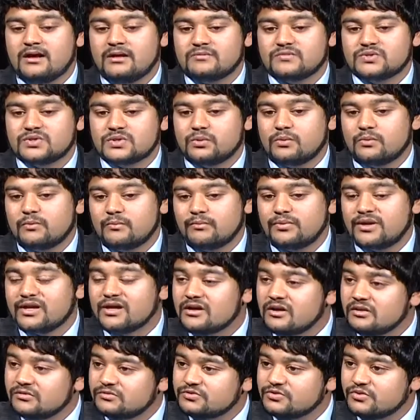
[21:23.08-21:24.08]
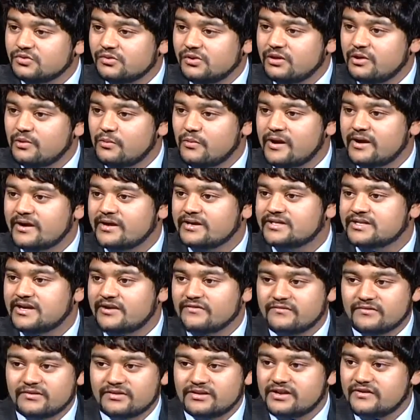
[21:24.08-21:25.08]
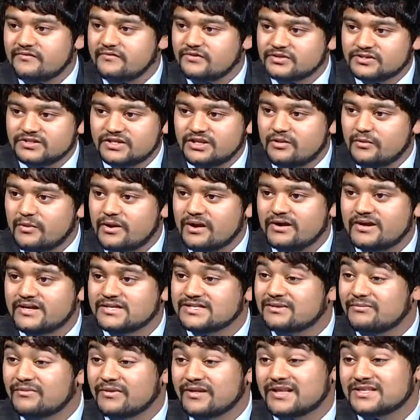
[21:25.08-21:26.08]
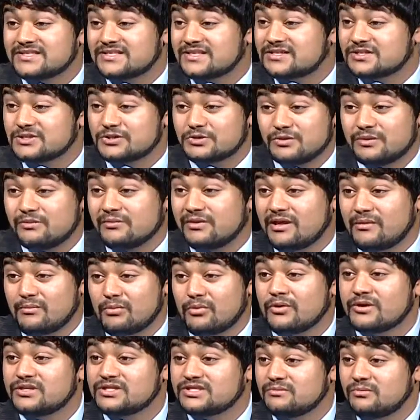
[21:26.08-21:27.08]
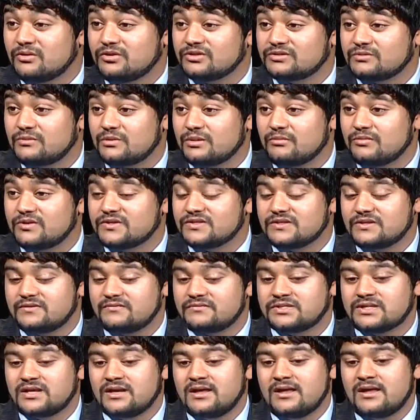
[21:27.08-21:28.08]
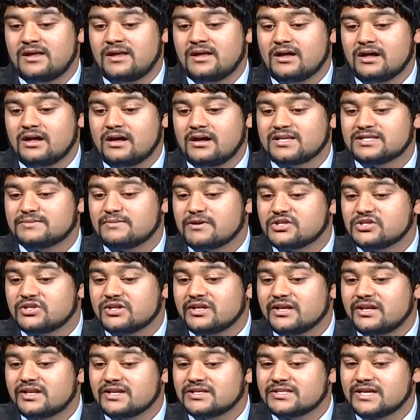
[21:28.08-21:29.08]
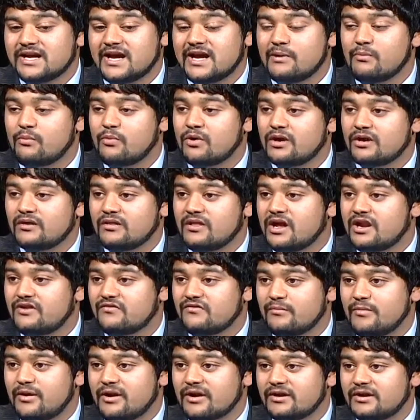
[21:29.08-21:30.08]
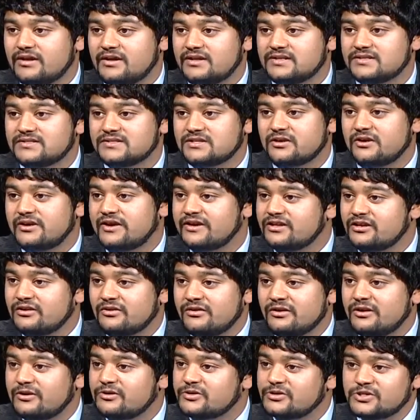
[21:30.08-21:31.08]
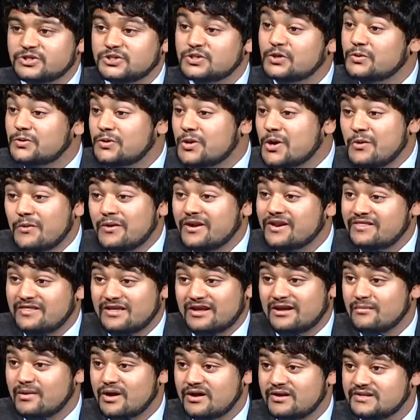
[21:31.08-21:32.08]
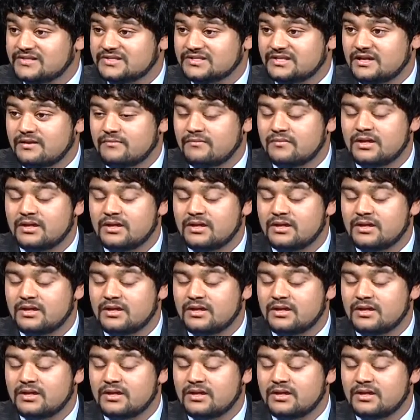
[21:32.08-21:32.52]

So being culturally aware, diversity aware is something that's extremely important to Baltimore Muslims, especially at a time where a lot of Americans are ignorant or just don't know anything about Islam.